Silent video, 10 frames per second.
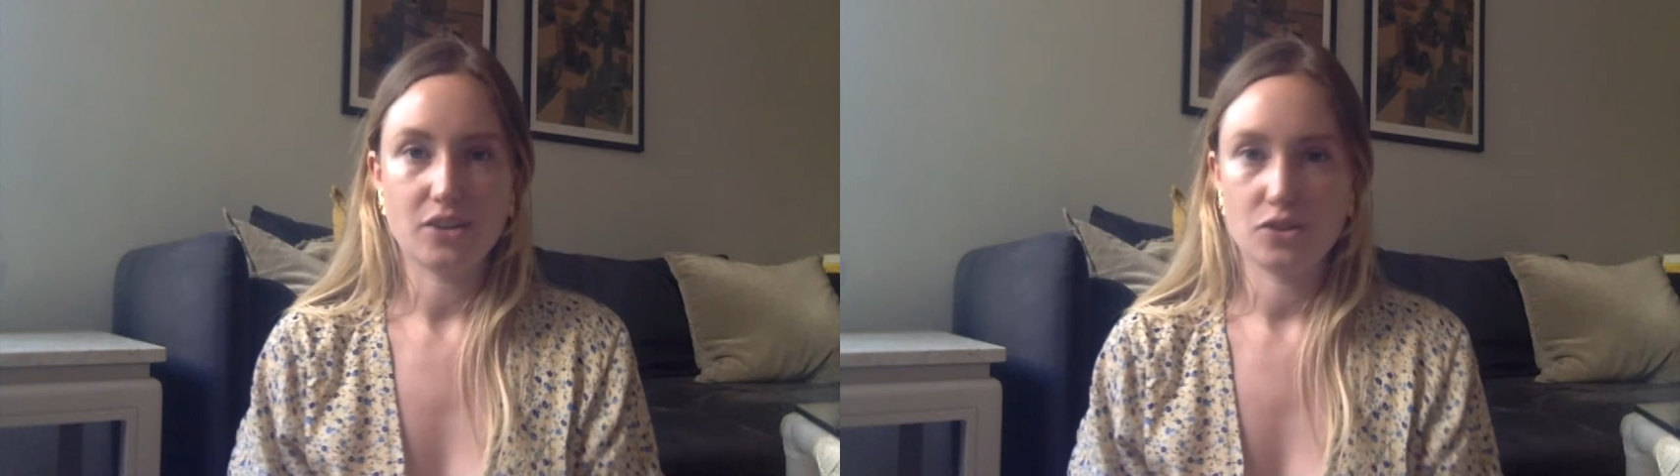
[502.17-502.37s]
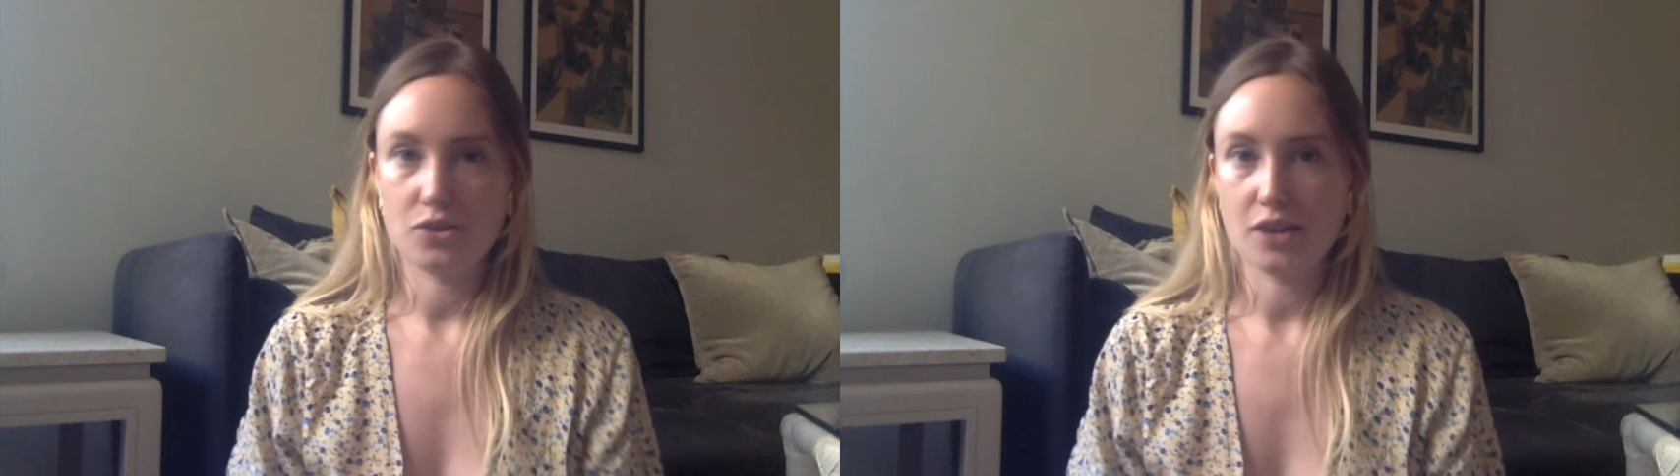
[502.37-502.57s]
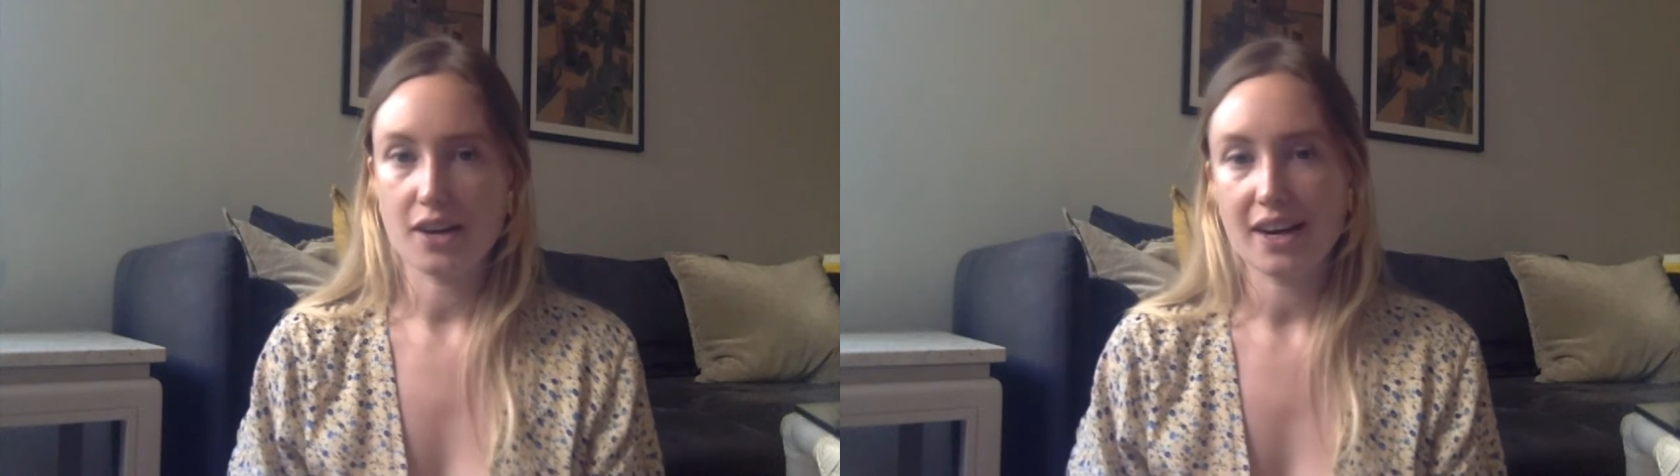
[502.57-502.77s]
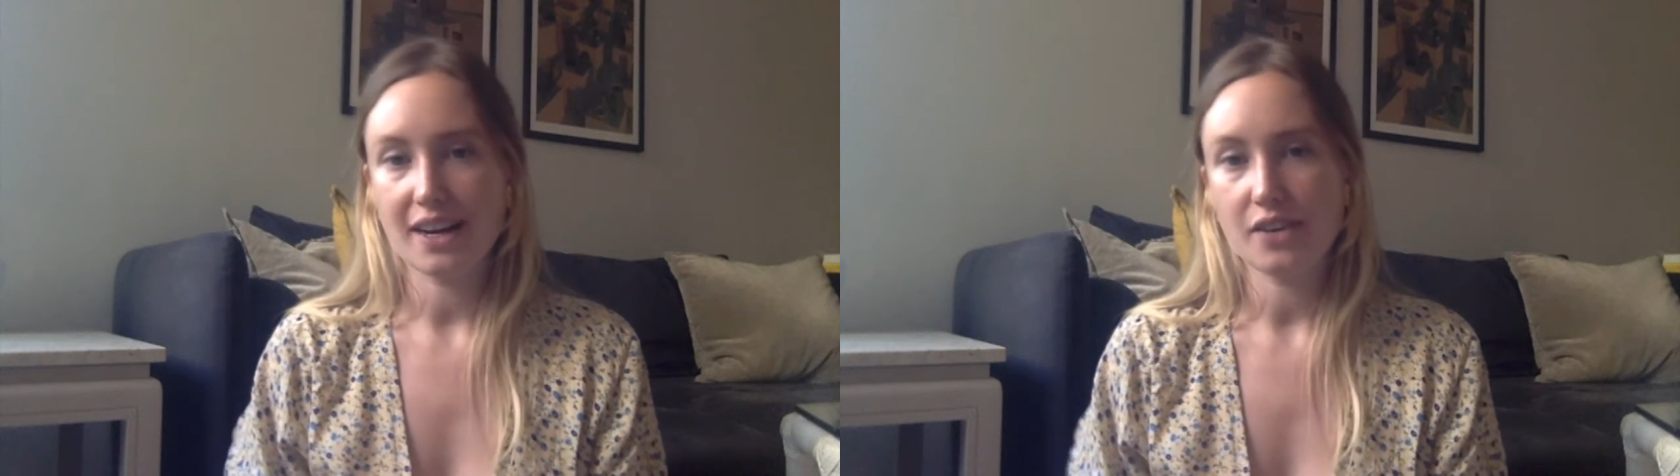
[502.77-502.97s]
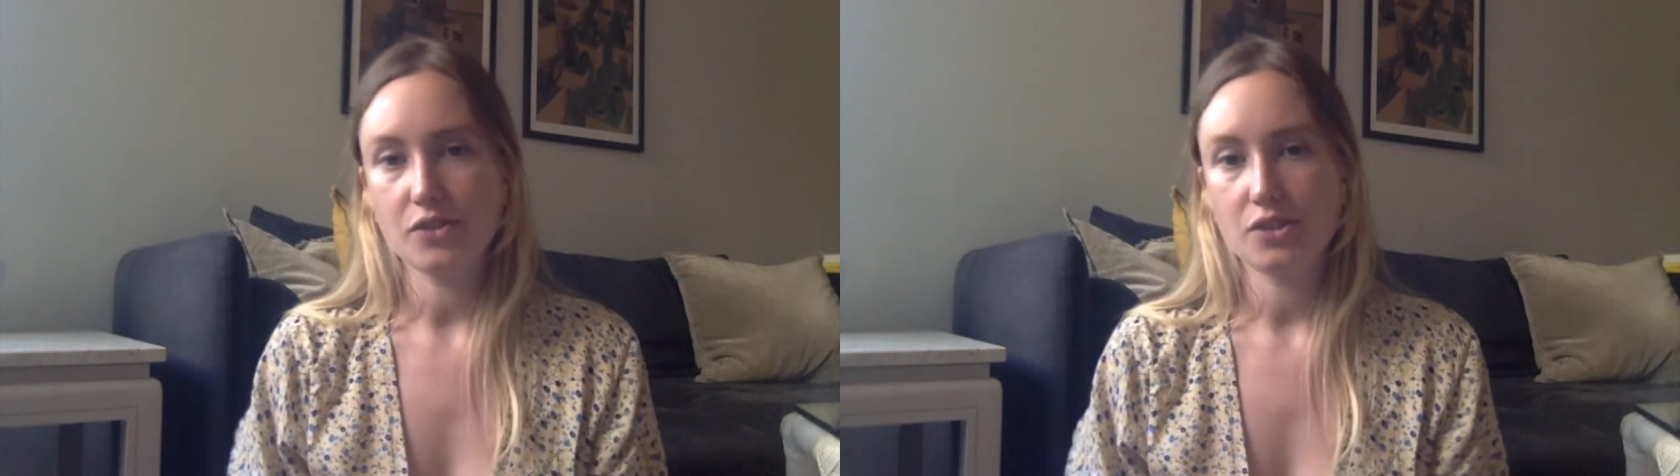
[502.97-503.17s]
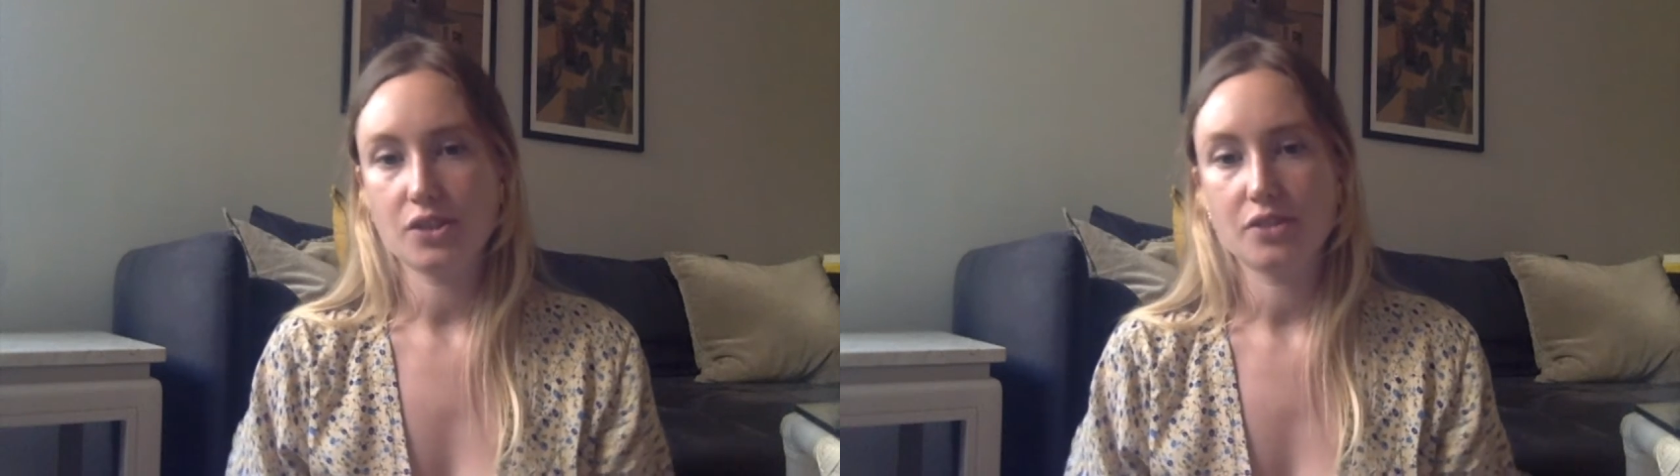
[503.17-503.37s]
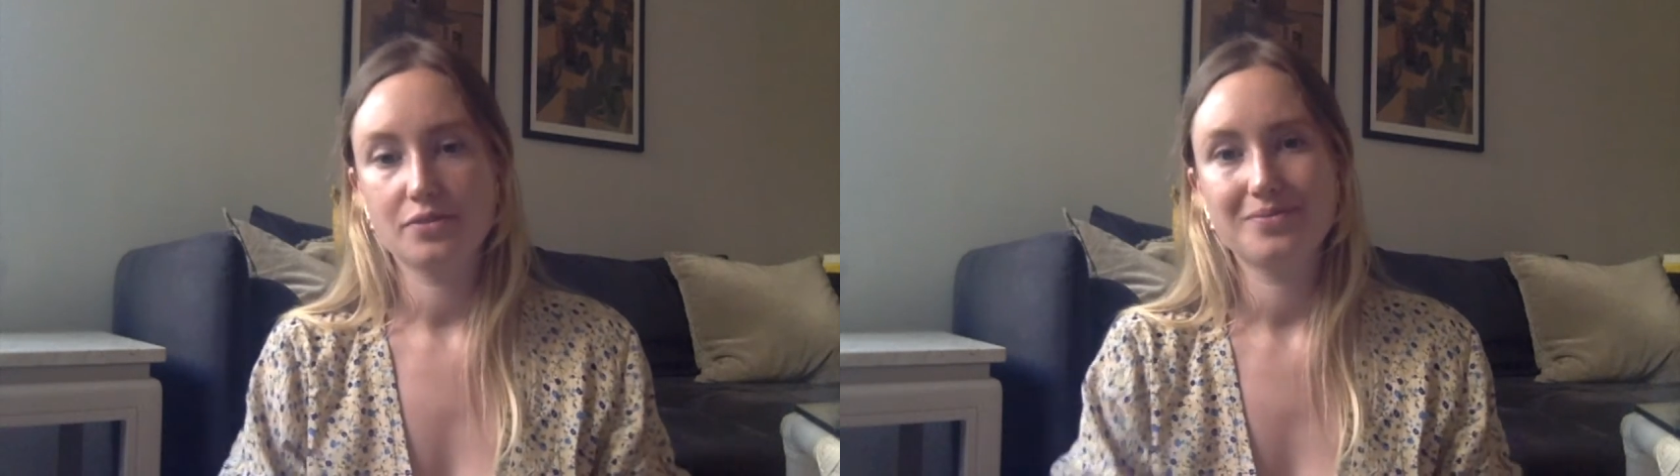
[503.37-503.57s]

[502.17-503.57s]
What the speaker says: to start getting used to.